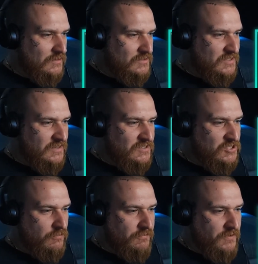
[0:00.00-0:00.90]
See, there's
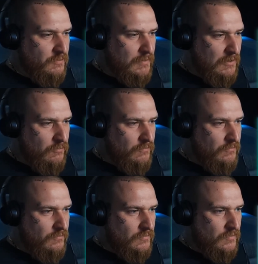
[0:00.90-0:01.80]
something about
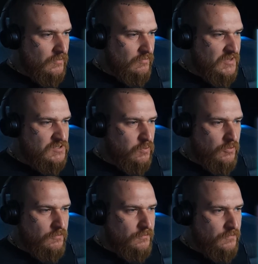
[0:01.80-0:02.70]
this
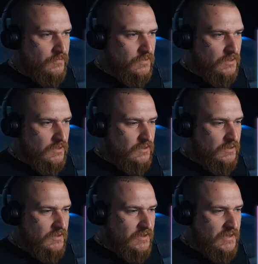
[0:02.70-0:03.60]
one.
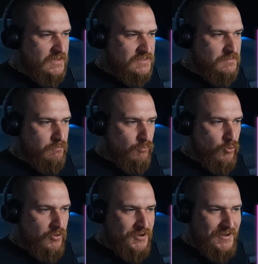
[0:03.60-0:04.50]
It's
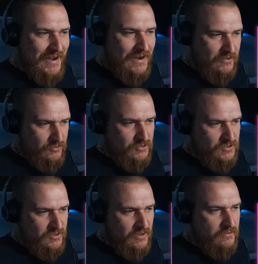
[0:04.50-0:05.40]
more the darkness
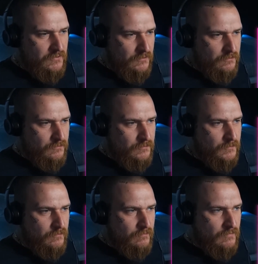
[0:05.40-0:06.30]
than anything.
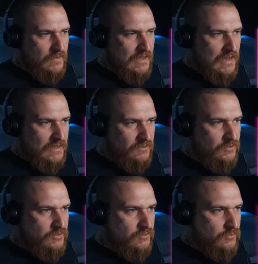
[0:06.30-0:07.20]

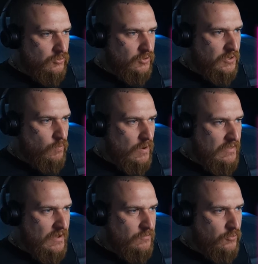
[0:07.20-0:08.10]
And looking where
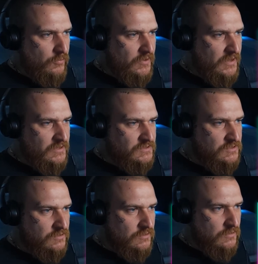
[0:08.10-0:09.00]
that probably
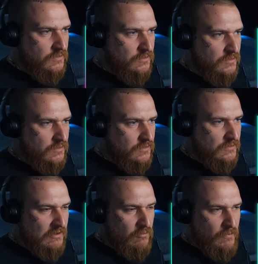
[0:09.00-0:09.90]
is,
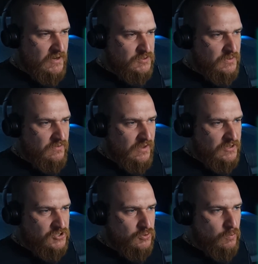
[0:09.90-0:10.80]
that reminds me of like
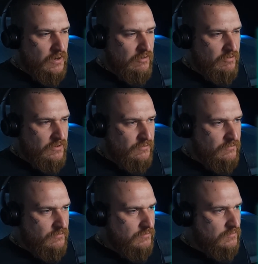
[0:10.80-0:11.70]
somewhere in
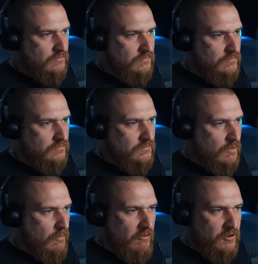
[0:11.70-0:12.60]

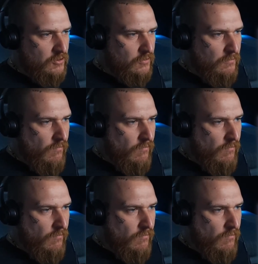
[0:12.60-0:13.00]
America.